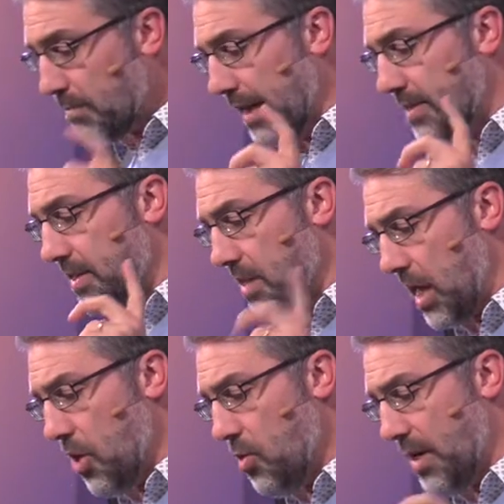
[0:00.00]
It says,
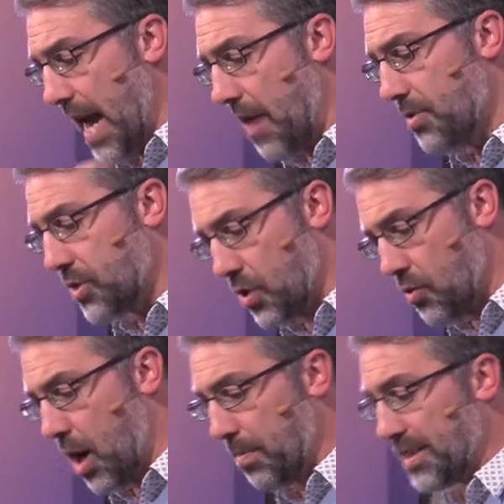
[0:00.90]
He who gathers
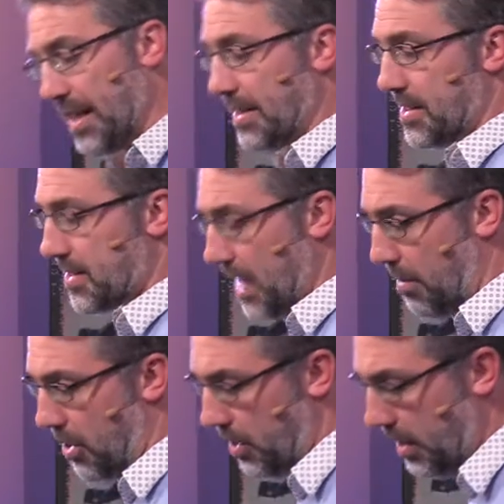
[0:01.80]
crops in
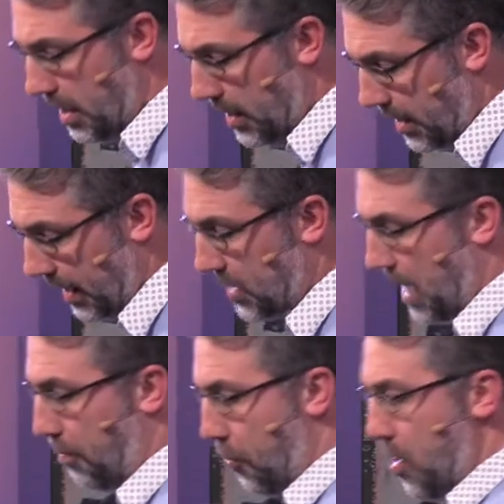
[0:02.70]
summer is
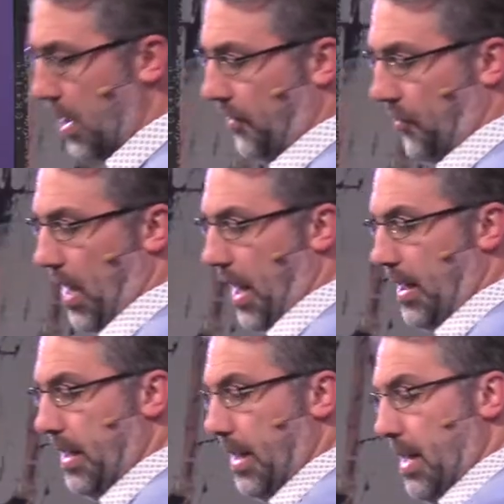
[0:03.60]
a prudent
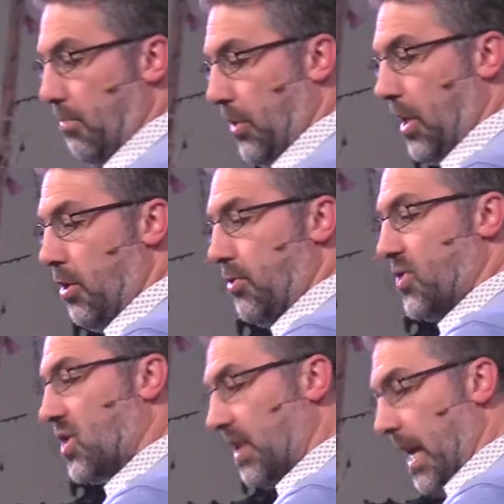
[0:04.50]
son, but he who
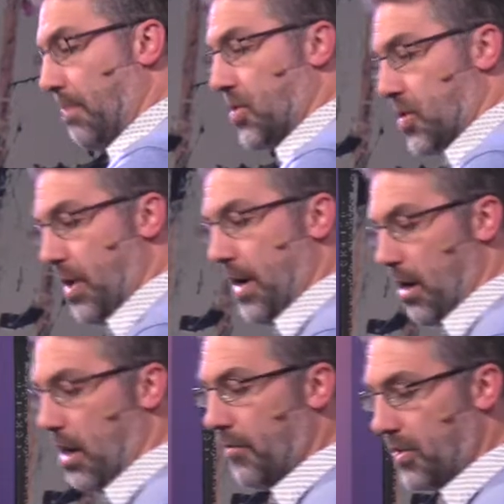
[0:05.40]
sleeps during
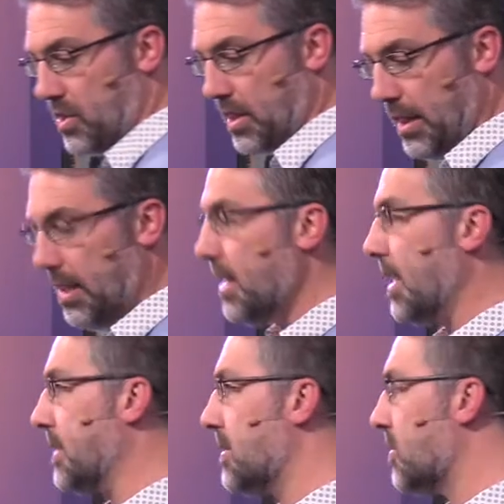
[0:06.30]
harvest is a